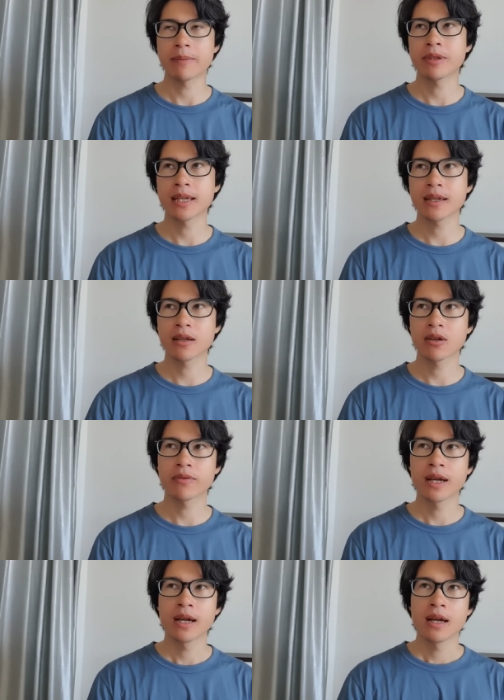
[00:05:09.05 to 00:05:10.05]
I'm thinking
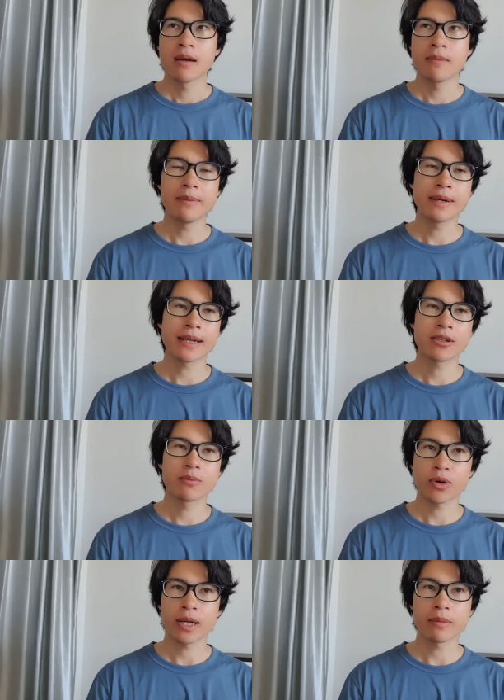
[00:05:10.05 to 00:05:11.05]
of Maybe I
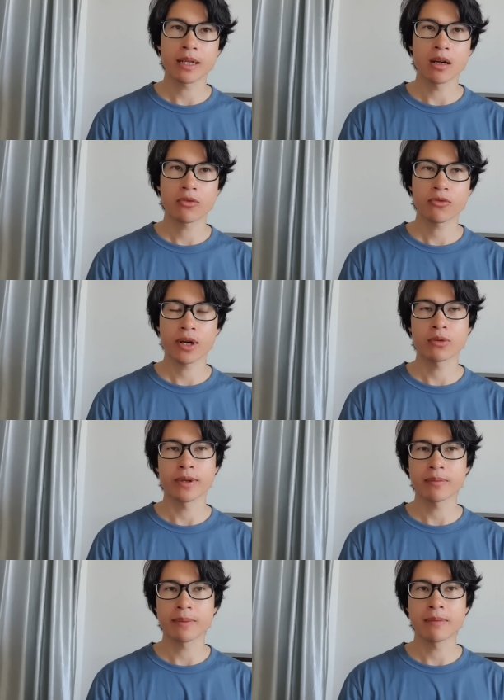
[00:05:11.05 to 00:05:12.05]
could bring my girlfriend
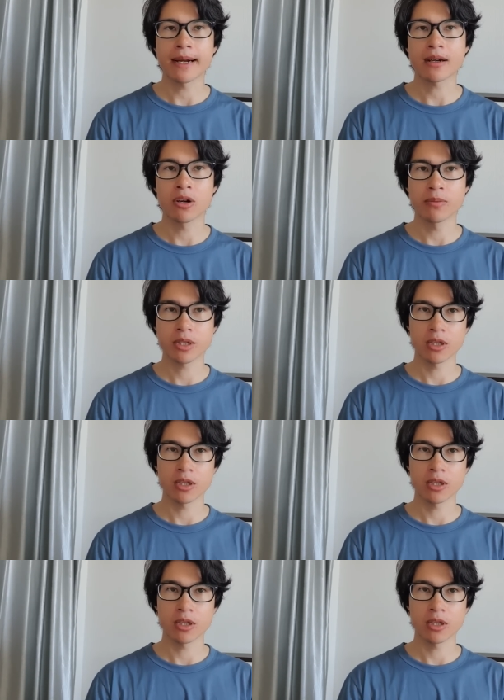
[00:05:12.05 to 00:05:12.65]
with me back home